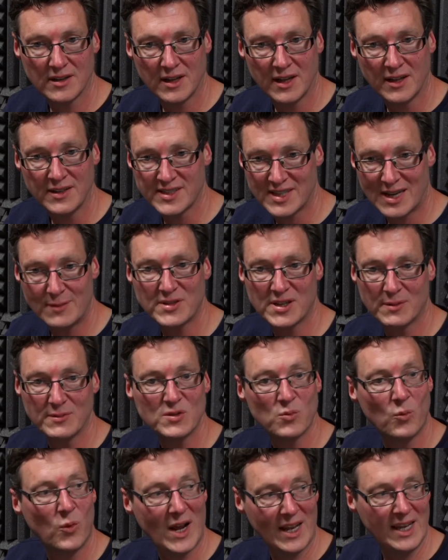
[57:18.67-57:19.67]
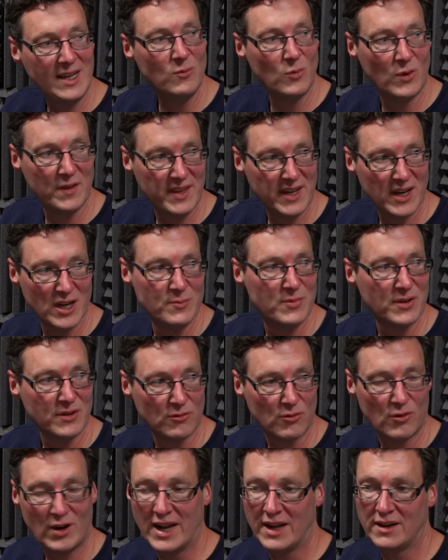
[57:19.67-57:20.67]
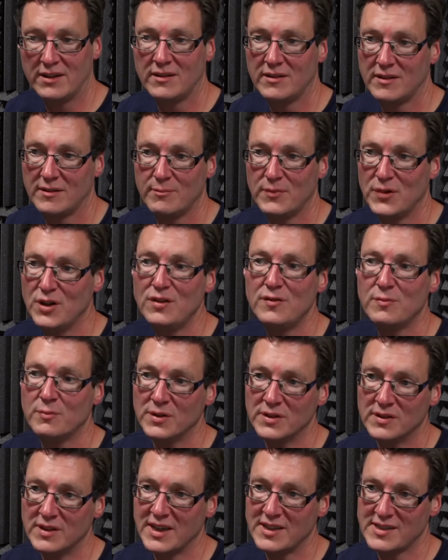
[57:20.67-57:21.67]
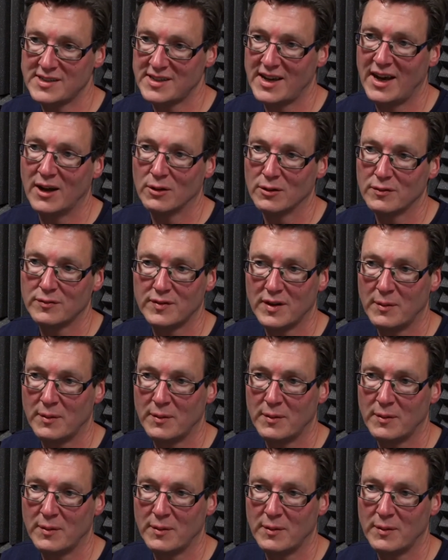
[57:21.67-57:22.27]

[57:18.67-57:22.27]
and Samsung's well in with the OpenRAN movement itself.